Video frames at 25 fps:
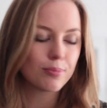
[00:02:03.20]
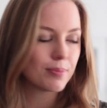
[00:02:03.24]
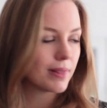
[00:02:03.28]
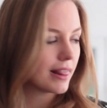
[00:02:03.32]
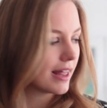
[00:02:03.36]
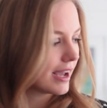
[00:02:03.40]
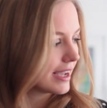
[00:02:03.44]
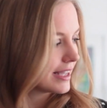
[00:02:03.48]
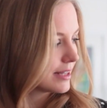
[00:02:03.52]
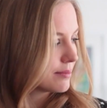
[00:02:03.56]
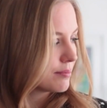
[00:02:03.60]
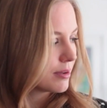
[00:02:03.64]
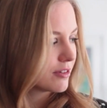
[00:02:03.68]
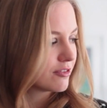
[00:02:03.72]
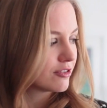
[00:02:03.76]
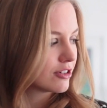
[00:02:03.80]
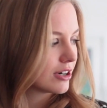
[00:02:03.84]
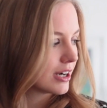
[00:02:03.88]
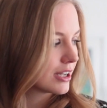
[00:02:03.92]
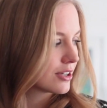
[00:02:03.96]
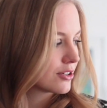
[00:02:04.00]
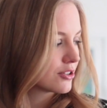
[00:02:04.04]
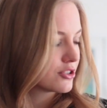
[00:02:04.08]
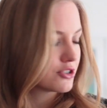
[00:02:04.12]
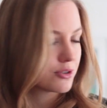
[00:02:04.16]
apply it
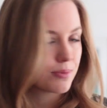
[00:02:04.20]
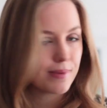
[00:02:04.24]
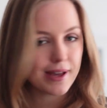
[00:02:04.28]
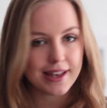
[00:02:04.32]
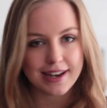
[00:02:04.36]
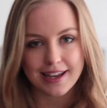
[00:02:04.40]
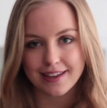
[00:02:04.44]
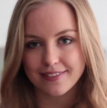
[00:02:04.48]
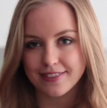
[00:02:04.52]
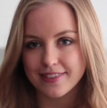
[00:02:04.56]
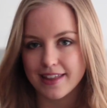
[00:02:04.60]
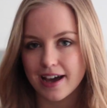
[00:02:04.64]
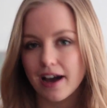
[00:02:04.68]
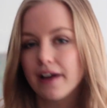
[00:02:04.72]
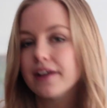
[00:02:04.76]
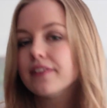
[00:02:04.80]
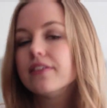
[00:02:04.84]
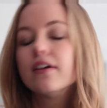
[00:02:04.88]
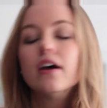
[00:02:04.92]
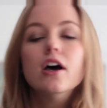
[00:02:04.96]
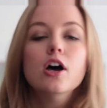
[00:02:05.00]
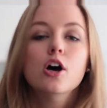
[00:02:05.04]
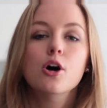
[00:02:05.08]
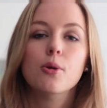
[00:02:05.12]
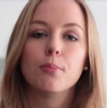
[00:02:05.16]
before I go to bed at night
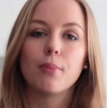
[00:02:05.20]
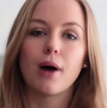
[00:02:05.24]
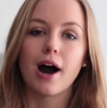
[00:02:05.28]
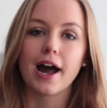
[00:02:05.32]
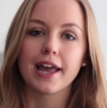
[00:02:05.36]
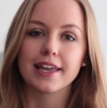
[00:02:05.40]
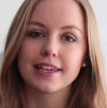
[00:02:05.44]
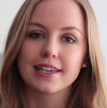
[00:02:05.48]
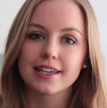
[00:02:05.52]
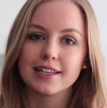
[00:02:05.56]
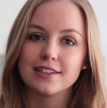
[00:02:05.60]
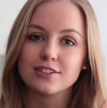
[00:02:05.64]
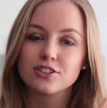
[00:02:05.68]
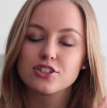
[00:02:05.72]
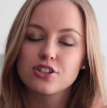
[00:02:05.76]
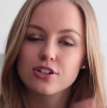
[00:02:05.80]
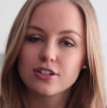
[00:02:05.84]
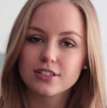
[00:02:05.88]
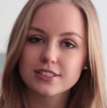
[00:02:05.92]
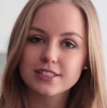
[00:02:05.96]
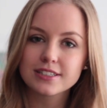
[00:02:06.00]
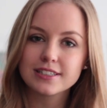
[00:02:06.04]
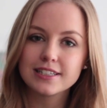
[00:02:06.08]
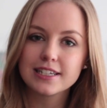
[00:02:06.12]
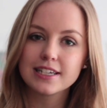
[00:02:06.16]
but I can
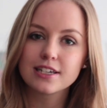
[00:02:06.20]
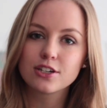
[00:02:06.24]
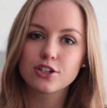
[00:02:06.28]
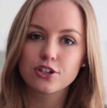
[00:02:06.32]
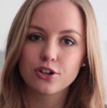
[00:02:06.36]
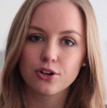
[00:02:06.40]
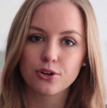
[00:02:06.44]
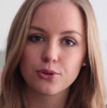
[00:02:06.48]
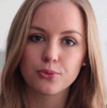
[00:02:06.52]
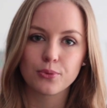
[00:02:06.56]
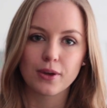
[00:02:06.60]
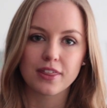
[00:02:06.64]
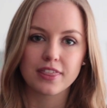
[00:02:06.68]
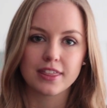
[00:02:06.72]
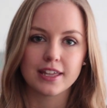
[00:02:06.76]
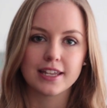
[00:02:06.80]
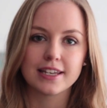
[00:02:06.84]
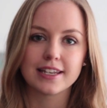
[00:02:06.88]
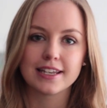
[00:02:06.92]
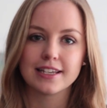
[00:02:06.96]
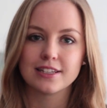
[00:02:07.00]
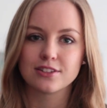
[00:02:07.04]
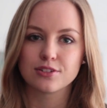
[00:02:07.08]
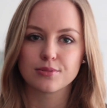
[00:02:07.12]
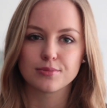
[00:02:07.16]
totally go with
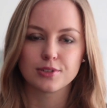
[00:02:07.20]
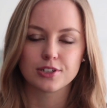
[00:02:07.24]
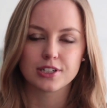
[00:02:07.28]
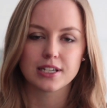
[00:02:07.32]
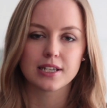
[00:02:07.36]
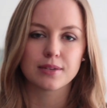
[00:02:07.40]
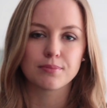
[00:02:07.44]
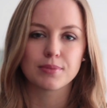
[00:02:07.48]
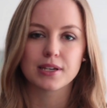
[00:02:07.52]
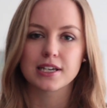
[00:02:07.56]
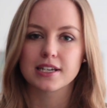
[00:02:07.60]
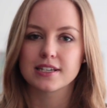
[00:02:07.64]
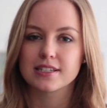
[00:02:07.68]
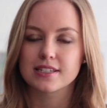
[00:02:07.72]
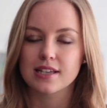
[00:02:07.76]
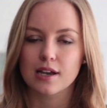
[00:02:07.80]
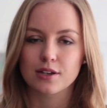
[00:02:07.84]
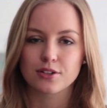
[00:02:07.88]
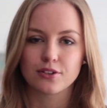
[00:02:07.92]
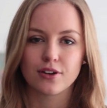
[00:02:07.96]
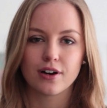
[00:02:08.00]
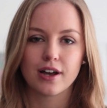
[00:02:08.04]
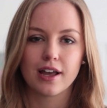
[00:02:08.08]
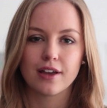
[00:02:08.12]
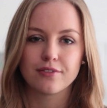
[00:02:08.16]
it in the morning because
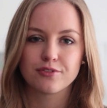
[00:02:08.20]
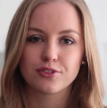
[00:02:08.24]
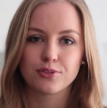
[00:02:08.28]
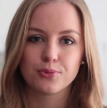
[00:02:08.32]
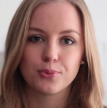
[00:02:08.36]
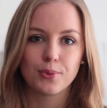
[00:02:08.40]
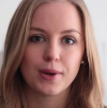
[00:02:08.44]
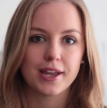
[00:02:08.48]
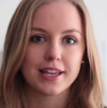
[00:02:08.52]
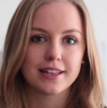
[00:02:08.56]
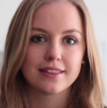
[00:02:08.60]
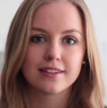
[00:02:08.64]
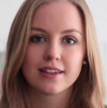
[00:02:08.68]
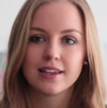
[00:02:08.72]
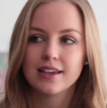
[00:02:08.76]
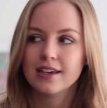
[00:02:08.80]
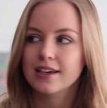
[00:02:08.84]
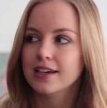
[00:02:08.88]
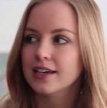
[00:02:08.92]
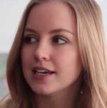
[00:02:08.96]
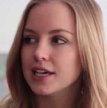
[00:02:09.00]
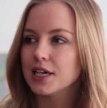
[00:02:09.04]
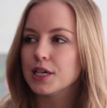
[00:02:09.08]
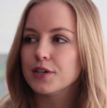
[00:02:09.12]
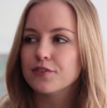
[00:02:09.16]
I don't have to wait
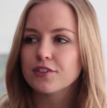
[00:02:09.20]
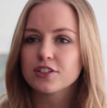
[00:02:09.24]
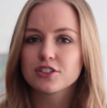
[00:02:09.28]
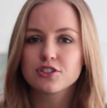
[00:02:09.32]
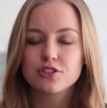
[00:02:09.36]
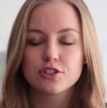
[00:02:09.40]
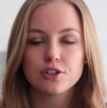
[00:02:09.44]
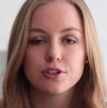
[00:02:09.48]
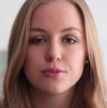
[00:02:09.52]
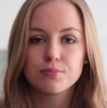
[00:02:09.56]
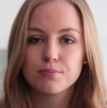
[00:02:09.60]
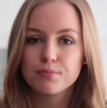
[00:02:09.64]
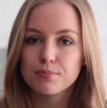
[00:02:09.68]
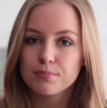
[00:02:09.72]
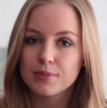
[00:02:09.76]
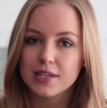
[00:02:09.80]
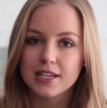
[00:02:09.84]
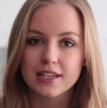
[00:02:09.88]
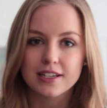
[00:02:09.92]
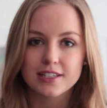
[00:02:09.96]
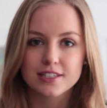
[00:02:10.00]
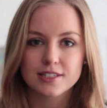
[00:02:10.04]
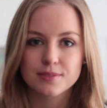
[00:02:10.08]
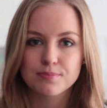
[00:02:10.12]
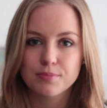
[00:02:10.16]
even two
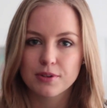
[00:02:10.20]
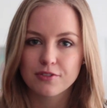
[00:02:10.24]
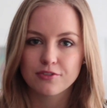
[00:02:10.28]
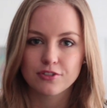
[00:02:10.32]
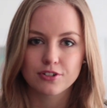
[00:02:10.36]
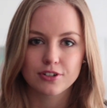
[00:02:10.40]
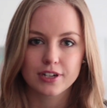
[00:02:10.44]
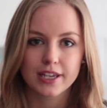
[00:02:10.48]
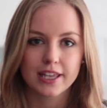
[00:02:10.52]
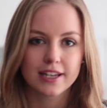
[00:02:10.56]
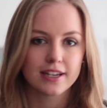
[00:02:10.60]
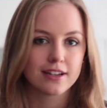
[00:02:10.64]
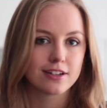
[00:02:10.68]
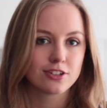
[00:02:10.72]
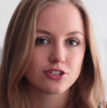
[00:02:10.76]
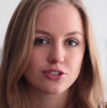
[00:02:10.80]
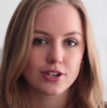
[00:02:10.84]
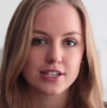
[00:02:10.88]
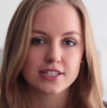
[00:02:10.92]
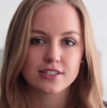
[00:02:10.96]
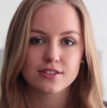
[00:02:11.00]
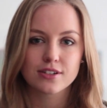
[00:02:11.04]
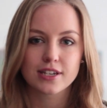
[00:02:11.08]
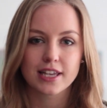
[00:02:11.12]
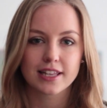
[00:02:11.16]
minutes before getting
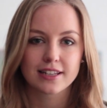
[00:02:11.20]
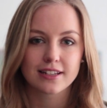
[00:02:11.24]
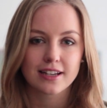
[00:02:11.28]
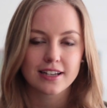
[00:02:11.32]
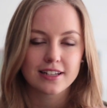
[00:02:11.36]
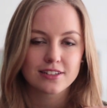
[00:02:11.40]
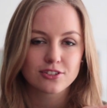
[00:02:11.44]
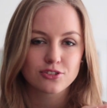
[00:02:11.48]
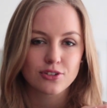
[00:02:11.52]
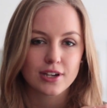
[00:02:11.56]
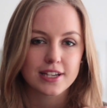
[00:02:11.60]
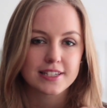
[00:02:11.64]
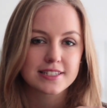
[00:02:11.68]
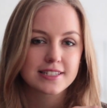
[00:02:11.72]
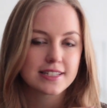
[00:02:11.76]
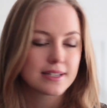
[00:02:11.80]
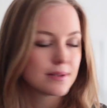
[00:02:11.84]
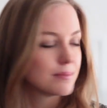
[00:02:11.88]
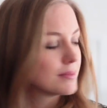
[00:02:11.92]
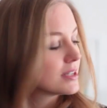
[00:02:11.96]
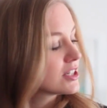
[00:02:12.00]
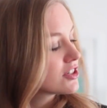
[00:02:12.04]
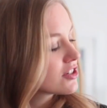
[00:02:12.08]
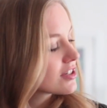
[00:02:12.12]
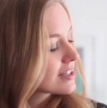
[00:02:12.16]
dressed, you can get dressed
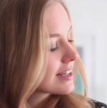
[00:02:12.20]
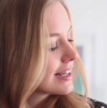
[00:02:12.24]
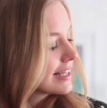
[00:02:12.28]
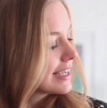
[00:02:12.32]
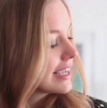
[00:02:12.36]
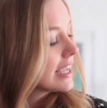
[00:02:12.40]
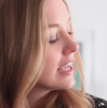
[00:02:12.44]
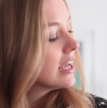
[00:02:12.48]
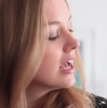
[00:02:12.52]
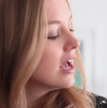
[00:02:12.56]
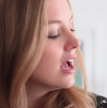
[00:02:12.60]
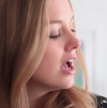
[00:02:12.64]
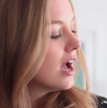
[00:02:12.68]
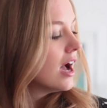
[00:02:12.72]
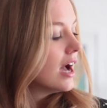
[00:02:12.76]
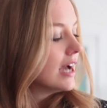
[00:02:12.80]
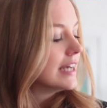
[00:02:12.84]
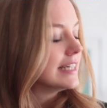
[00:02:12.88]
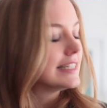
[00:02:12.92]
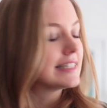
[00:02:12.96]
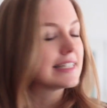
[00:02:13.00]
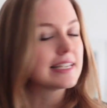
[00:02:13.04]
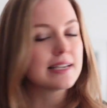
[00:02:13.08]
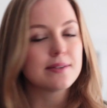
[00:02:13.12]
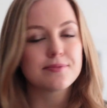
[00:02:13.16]
immediately.
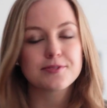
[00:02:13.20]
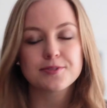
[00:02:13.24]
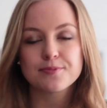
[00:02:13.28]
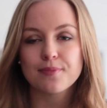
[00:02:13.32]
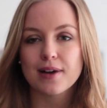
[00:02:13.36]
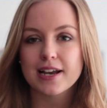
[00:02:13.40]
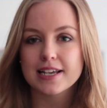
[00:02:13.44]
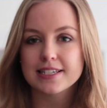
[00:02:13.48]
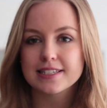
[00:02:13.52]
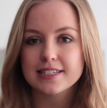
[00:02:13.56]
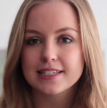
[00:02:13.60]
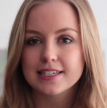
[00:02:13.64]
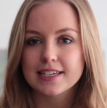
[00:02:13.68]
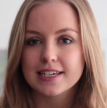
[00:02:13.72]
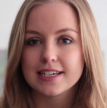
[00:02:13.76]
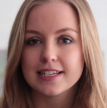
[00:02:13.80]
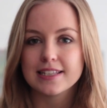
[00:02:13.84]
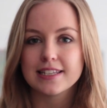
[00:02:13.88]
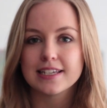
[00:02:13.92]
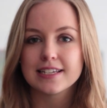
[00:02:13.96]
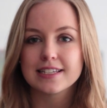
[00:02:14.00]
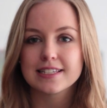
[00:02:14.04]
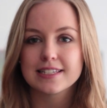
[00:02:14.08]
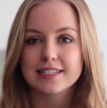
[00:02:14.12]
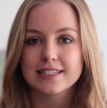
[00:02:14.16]
It keeps my
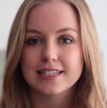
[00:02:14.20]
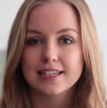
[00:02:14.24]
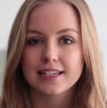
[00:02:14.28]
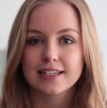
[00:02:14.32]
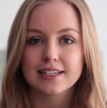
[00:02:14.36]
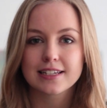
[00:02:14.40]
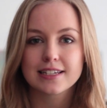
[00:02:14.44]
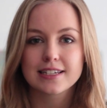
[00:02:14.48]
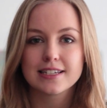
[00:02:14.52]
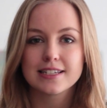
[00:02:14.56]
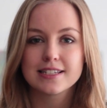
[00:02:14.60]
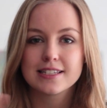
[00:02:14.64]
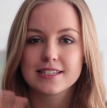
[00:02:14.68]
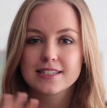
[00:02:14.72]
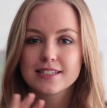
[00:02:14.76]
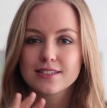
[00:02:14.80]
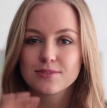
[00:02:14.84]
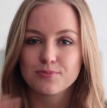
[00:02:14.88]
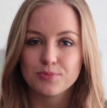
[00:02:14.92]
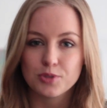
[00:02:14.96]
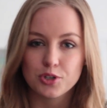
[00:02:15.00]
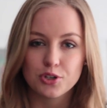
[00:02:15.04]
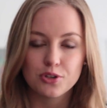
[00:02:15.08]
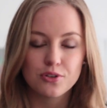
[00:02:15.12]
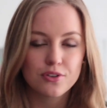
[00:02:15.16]
skin silky
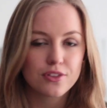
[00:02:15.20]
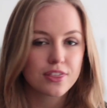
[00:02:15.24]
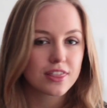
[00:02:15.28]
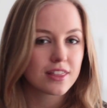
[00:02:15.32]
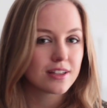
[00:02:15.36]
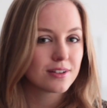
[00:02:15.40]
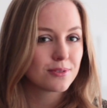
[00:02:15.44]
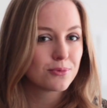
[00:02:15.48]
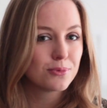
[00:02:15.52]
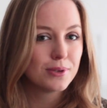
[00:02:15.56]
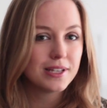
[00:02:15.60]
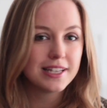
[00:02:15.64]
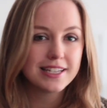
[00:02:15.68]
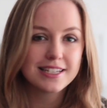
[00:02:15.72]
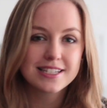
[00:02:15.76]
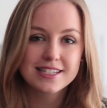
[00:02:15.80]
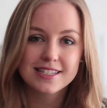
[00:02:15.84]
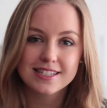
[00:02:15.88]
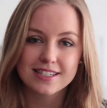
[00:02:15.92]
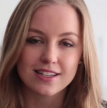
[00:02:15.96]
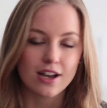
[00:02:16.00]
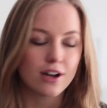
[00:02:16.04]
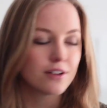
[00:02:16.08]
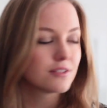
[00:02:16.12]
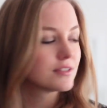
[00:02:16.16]
smooth, really
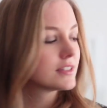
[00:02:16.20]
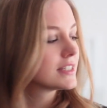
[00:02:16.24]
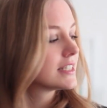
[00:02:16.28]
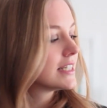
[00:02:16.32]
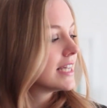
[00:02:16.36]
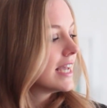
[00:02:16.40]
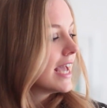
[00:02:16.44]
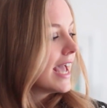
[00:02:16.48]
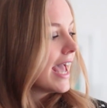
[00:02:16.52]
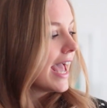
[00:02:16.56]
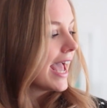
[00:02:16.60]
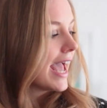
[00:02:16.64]
soft.